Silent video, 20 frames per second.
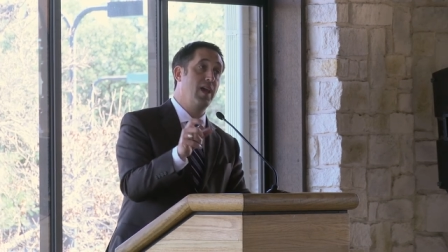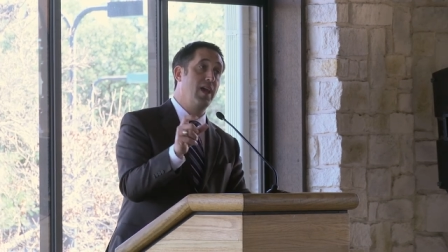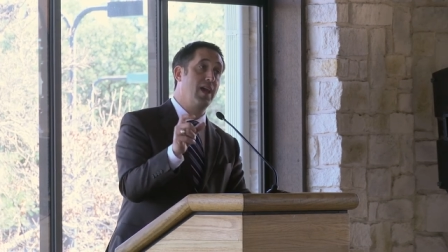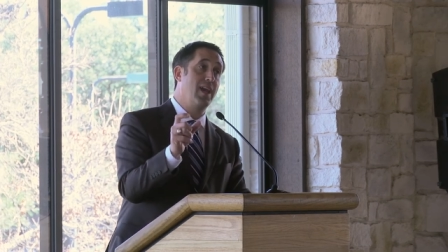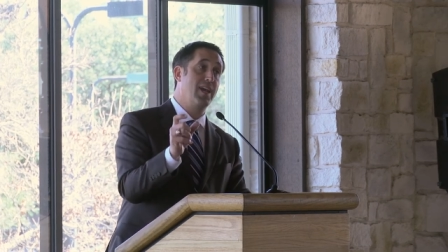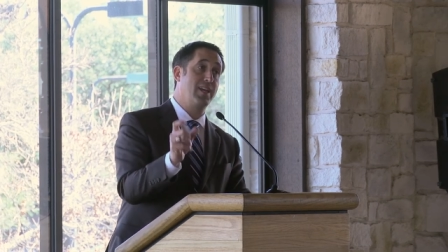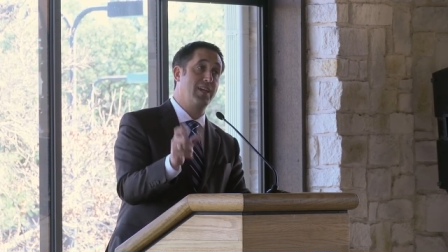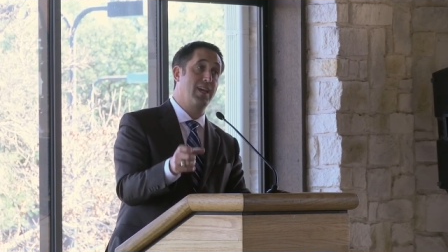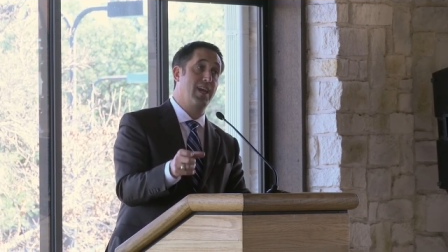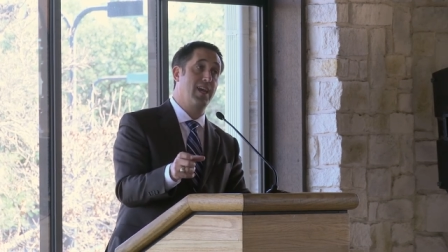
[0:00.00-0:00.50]

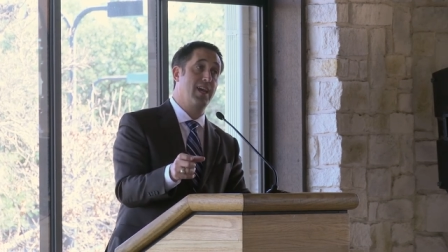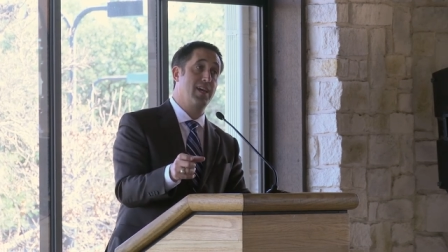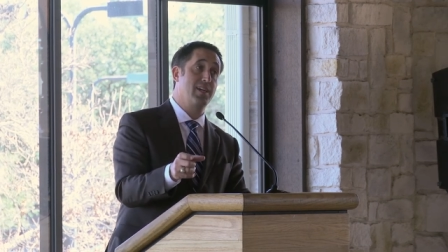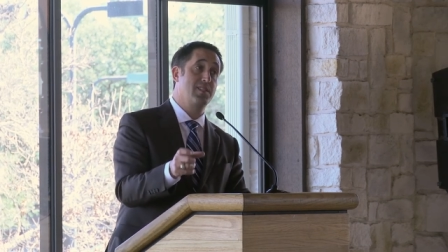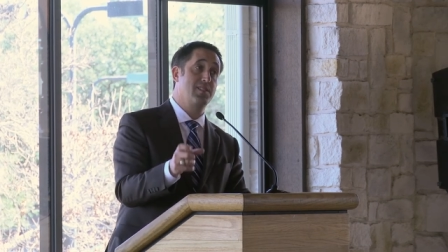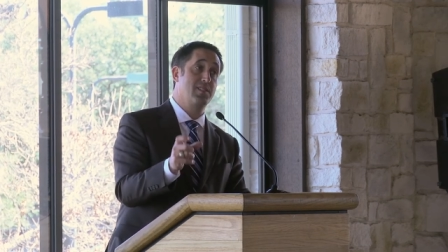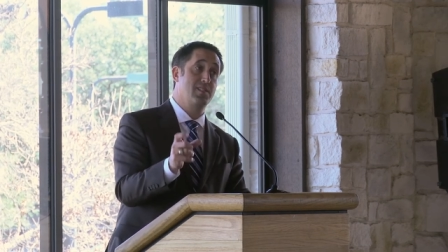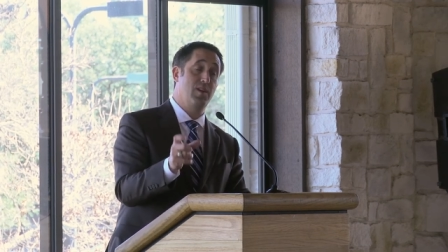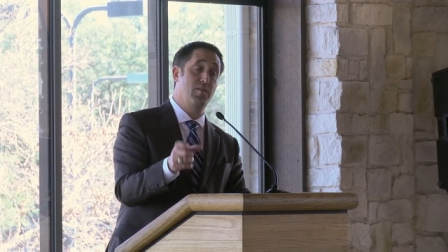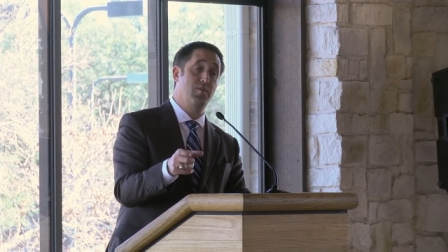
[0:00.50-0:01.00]
and
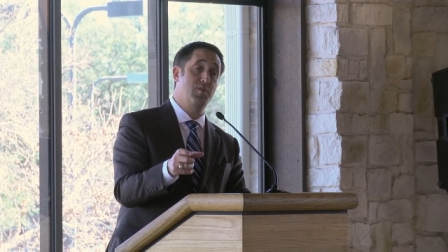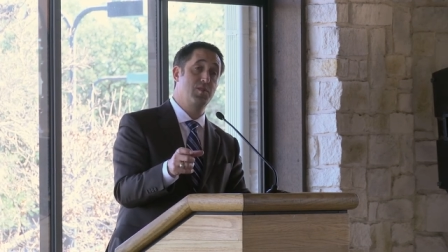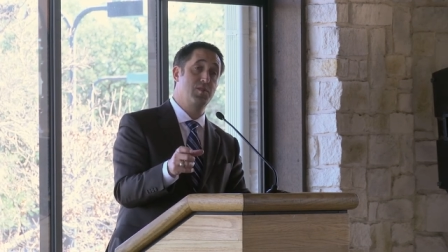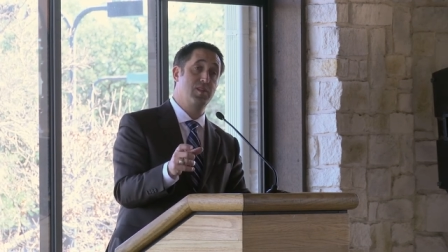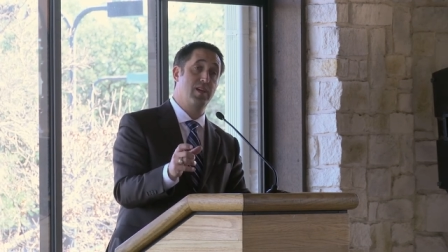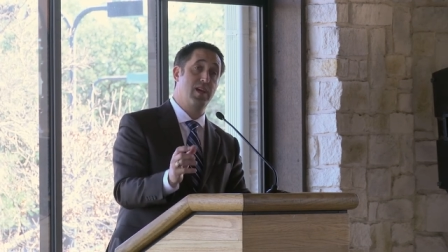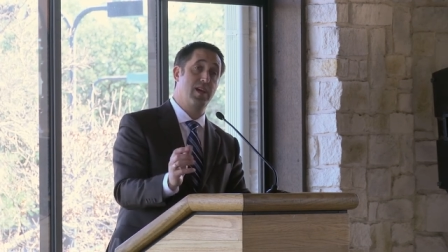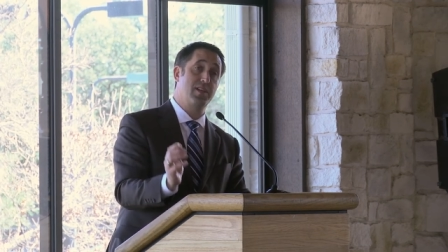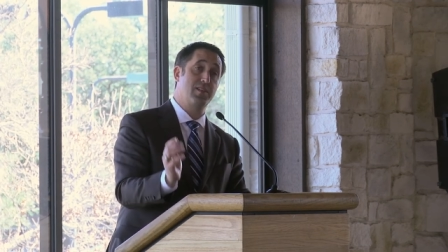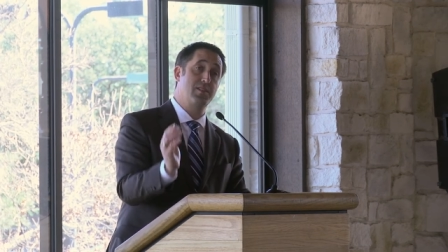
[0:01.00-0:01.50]
gas severance
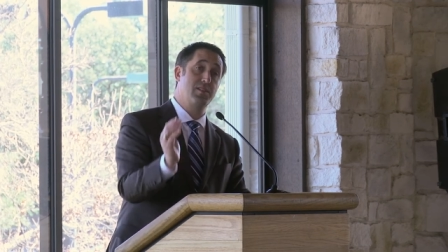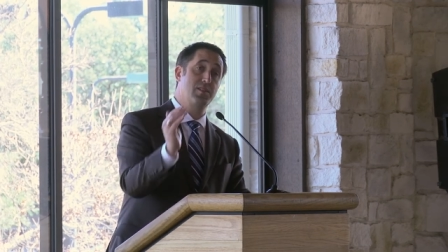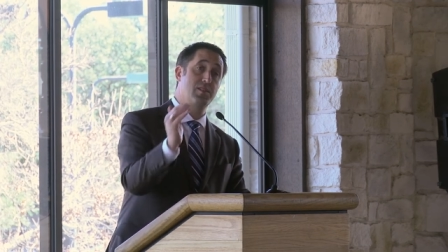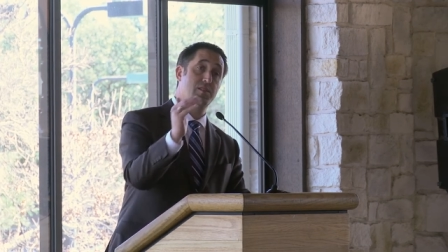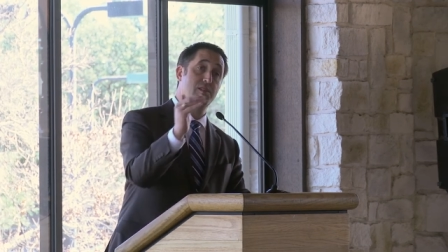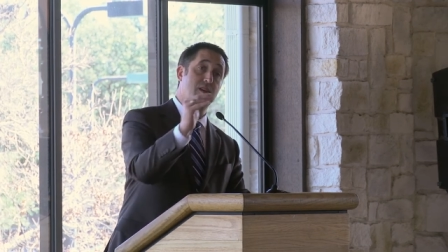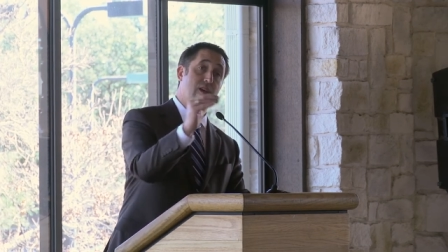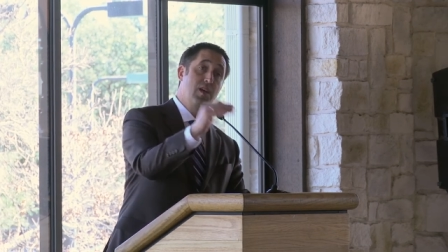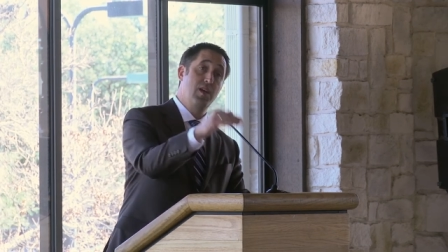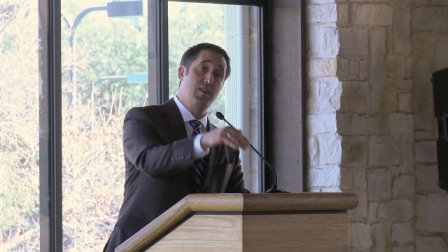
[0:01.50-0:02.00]
taxes